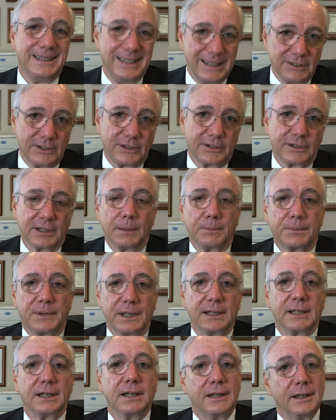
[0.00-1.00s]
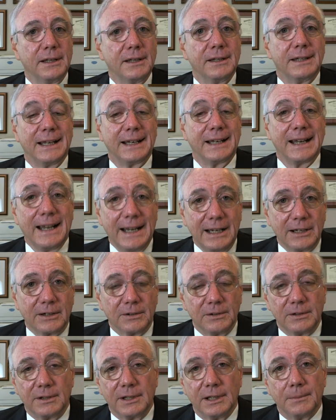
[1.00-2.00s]
did something that
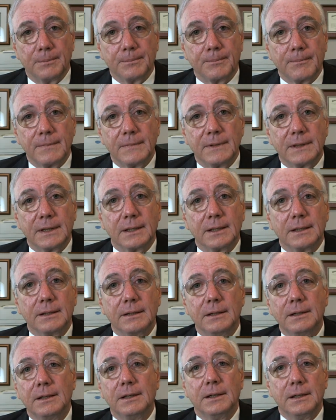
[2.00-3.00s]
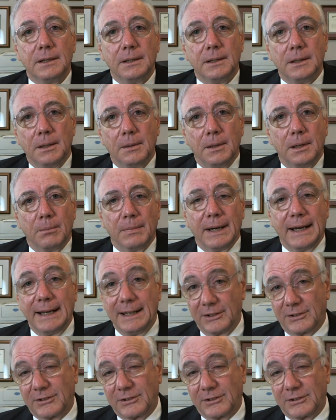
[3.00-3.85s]
angered them. My